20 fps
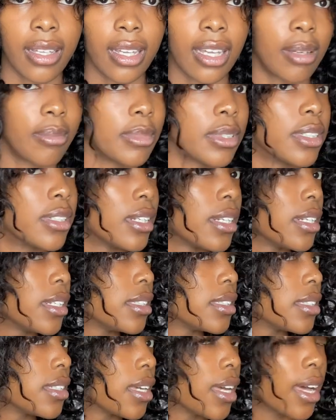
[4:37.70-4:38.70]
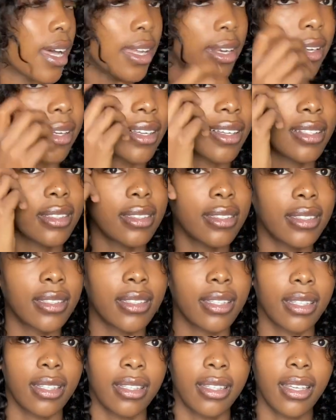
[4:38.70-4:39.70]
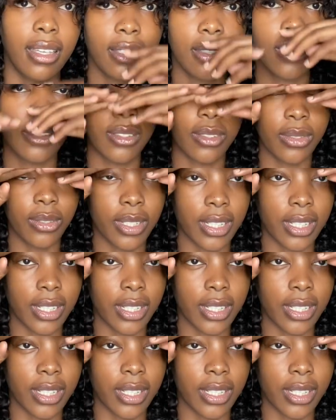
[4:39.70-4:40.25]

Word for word: I'm gonna need to cut it to